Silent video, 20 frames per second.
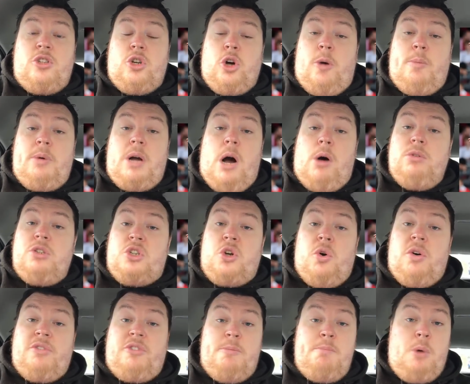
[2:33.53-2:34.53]
top
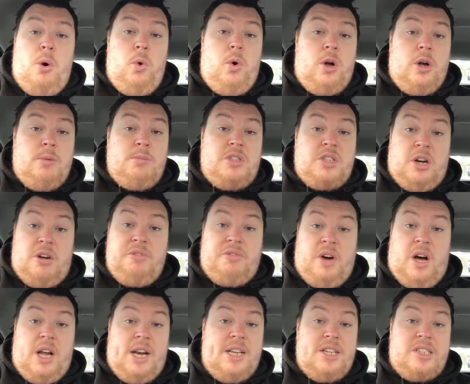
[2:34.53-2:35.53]
goalscorer for Morecambe so
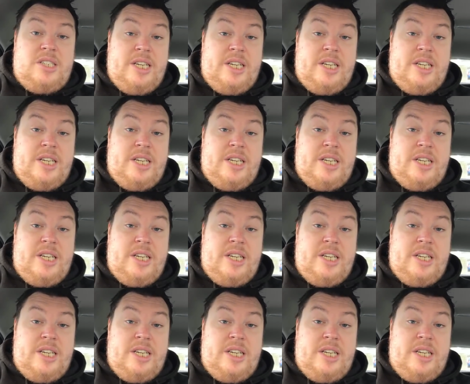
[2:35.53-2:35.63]
far this